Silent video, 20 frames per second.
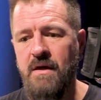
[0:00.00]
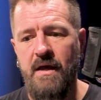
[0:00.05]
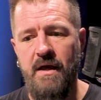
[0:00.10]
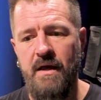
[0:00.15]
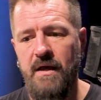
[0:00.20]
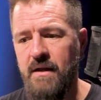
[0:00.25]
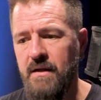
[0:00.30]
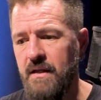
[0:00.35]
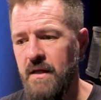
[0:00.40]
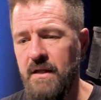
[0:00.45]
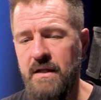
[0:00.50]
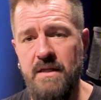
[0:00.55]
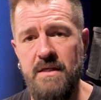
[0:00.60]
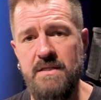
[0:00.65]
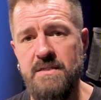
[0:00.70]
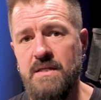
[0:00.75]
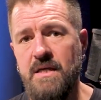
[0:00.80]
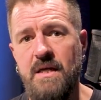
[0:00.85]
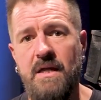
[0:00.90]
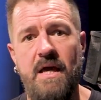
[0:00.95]
and, and
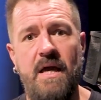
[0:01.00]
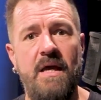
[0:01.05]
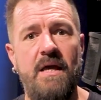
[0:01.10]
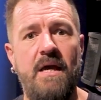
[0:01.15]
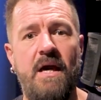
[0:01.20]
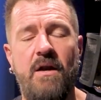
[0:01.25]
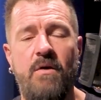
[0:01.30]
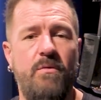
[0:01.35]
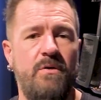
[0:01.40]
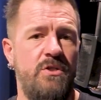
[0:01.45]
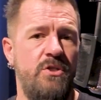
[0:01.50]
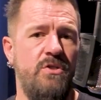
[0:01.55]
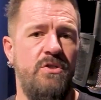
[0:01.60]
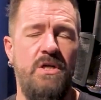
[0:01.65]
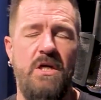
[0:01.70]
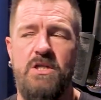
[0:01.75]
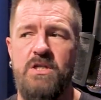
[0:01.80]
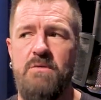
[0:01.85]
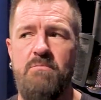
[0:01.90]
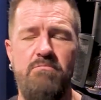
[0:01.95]
he said, hey, I don't want you
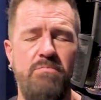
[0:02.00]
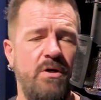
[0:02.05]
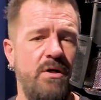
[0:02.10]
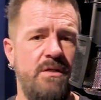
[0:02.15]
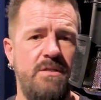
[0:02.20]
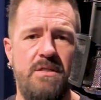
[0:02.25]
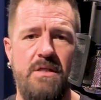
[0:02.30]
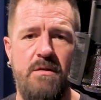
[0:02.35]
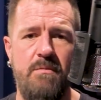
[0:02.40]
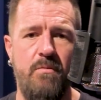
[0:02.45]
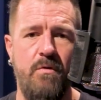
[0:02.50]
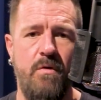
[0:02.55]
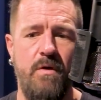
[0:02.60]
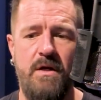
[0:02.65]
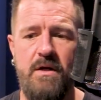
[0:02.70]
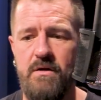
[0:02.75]
touching books anymore.